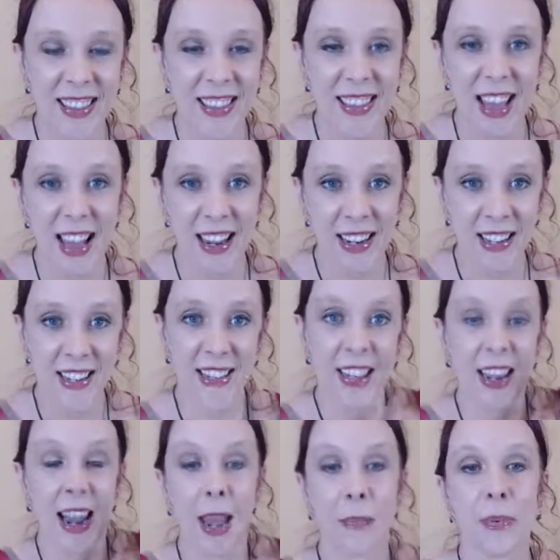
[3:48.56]
that
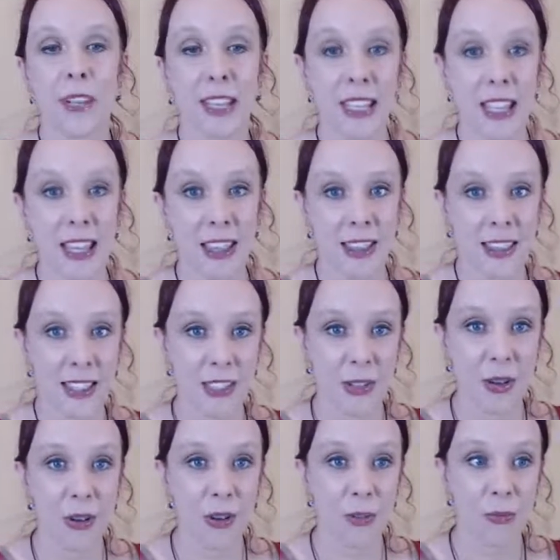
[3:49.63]
happened again, this
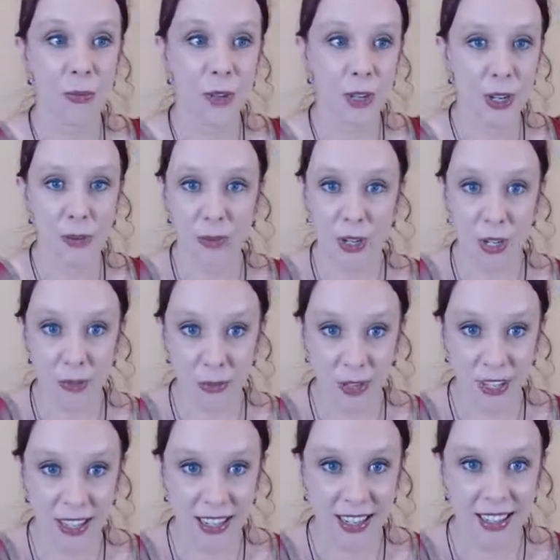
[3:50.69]
whole
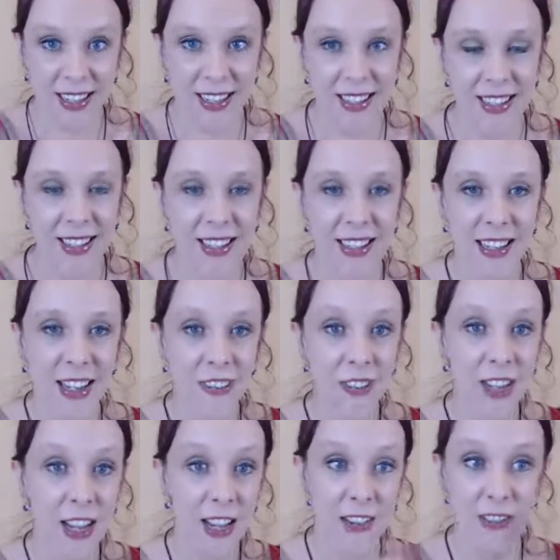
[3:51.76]
worry. And
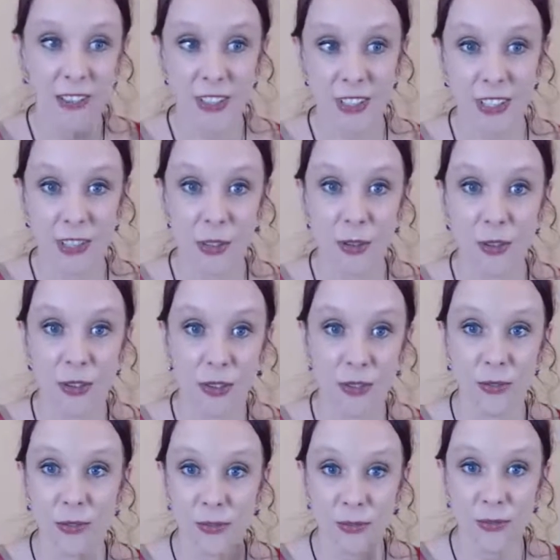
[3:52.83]
even after this
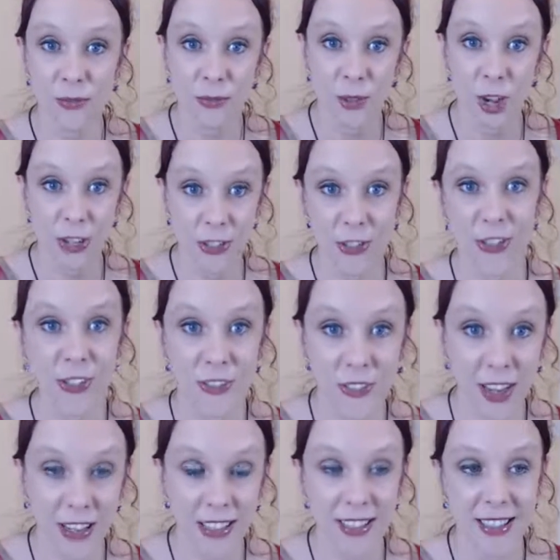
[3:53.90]
whole Roger
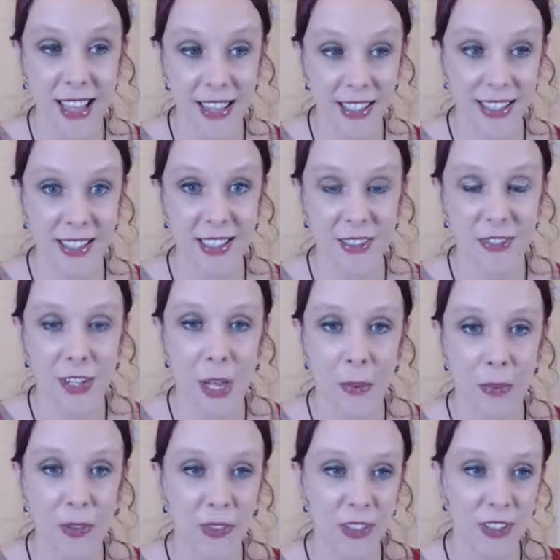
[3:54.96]
effect lesson of a
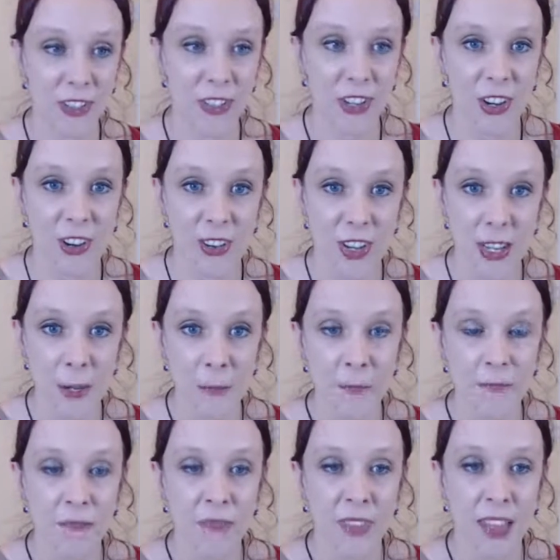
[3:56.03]
couple of years ago,
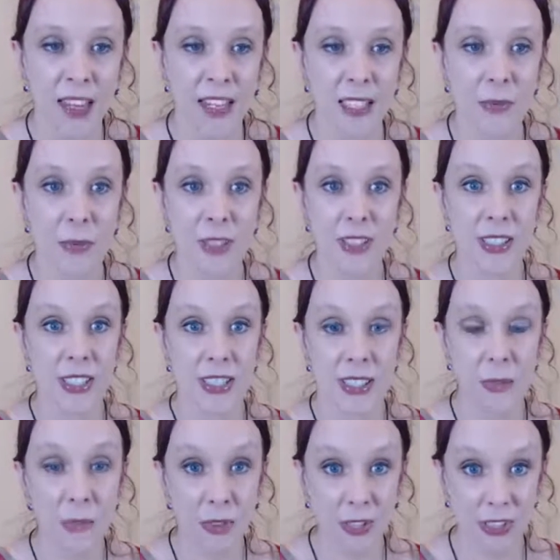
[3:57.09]
I experienced a
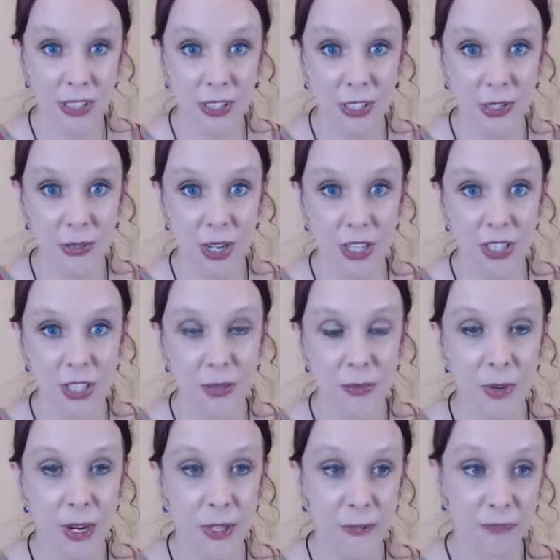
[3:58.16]
similar situation
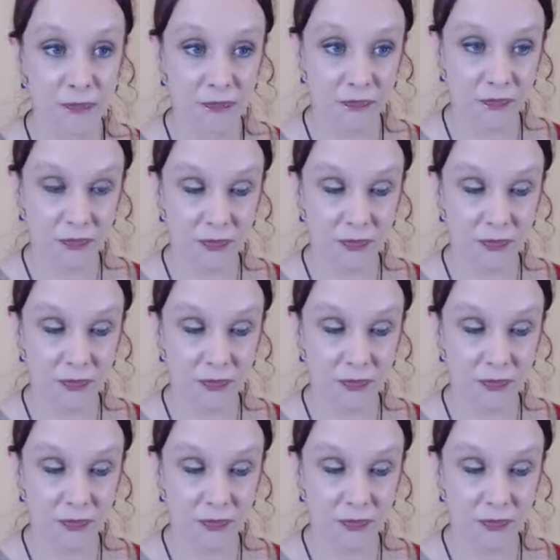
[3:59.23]
where